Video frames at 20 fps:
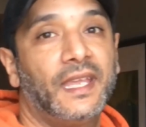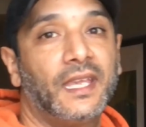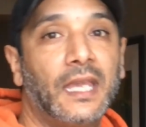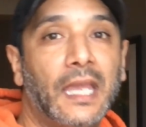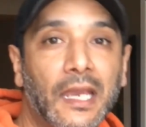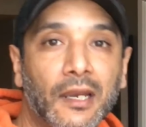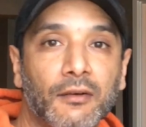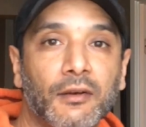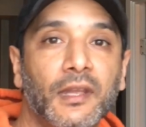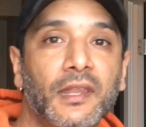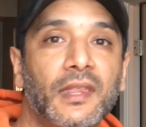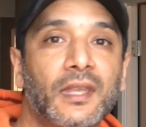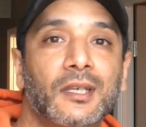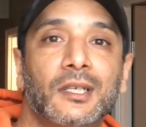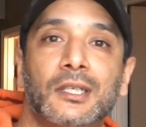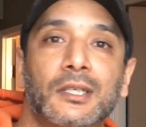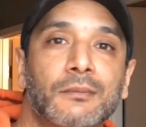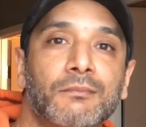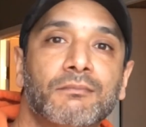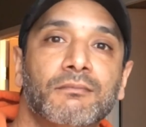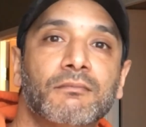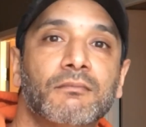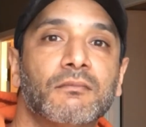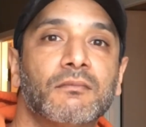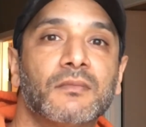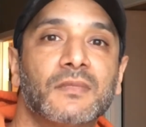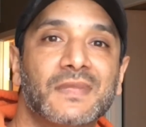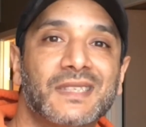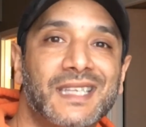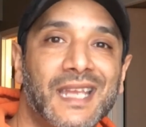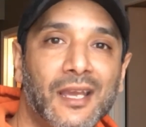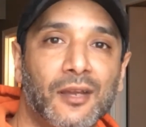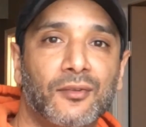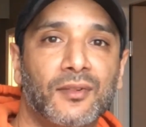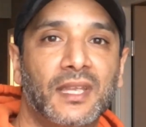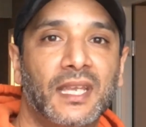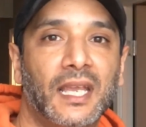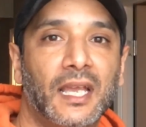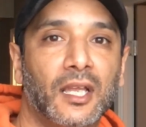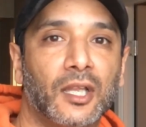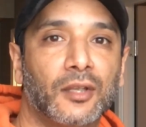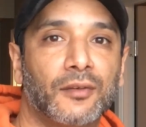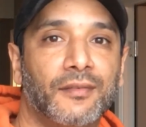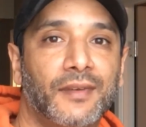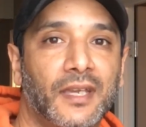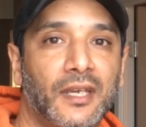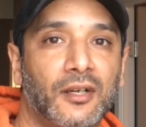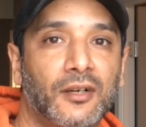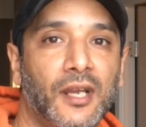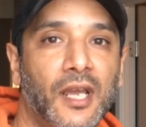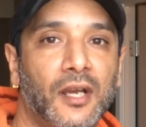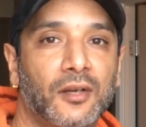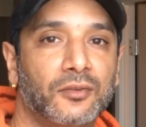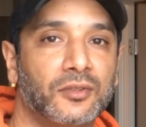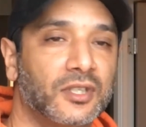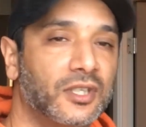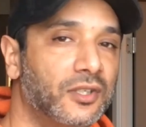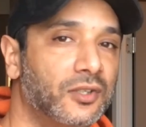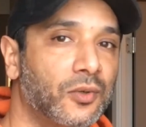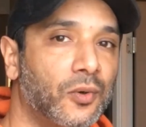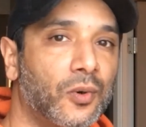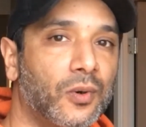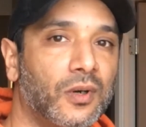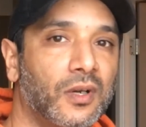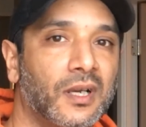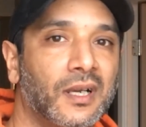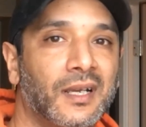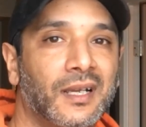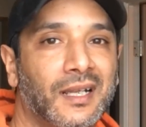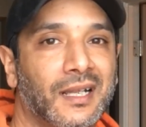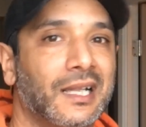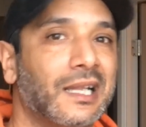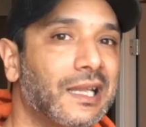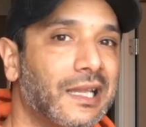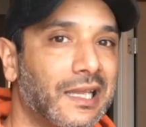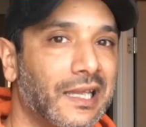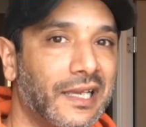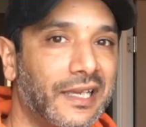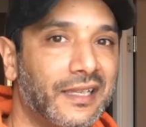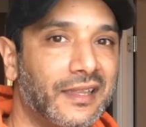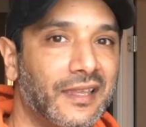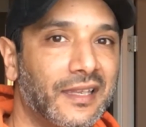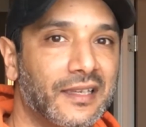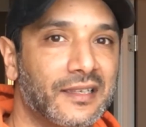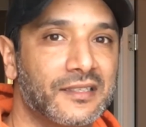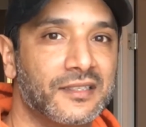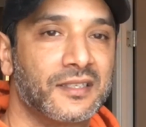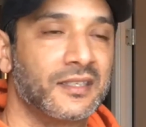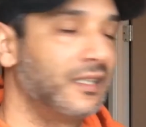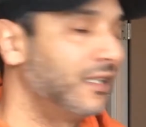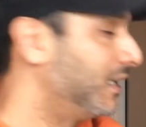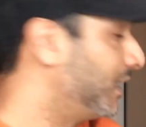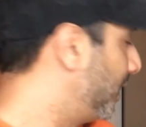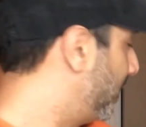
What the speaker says: and carry them down the elevator out the door like this.